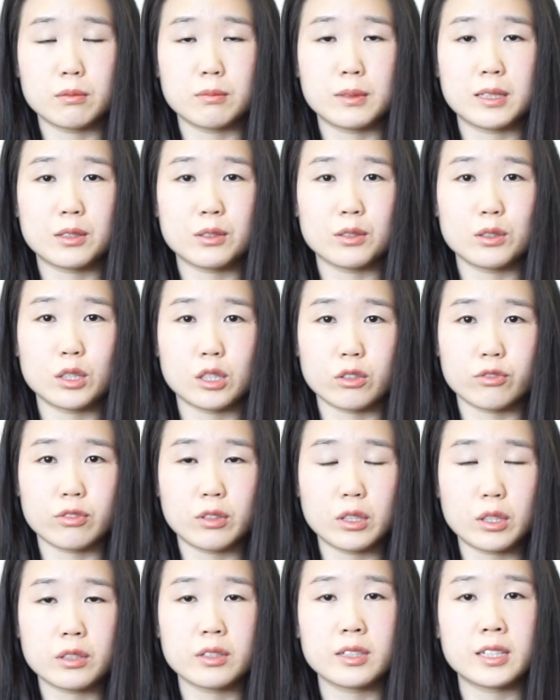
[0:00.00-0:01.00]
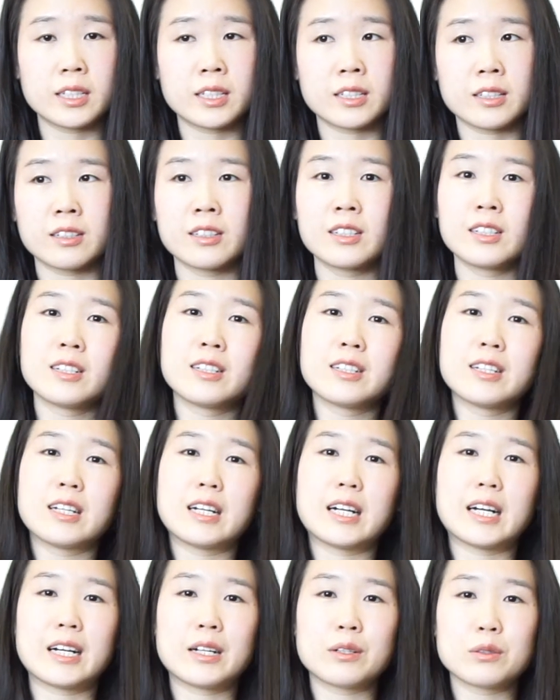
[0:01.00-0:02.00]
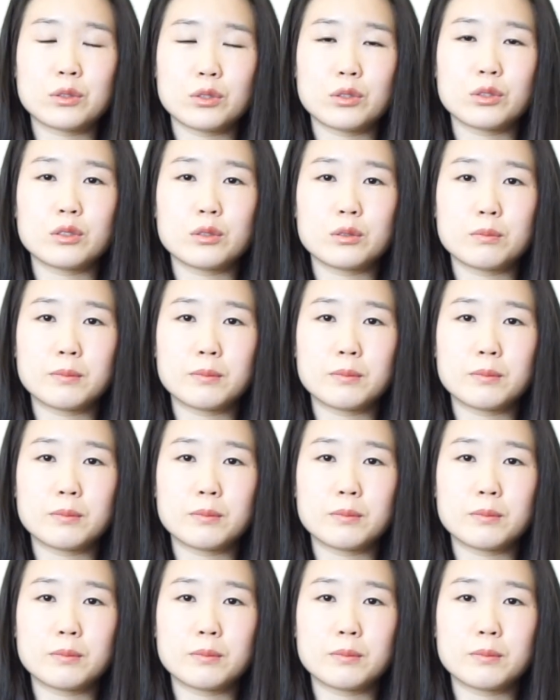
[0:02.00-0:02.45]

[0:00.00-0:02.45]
middle of learning how to